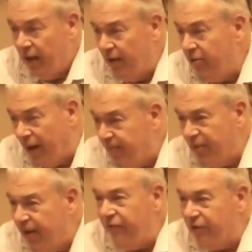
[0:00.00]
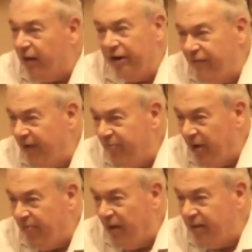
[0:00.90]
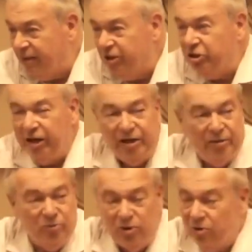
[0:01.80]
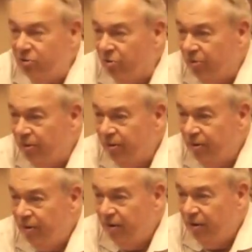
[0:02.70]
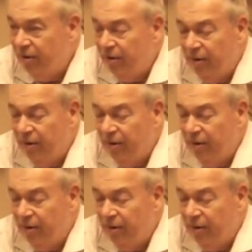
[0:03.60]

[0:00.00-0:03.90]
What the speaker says: I don't know, I believe in the God of Abraham, Isaac, and Jacob. We all do.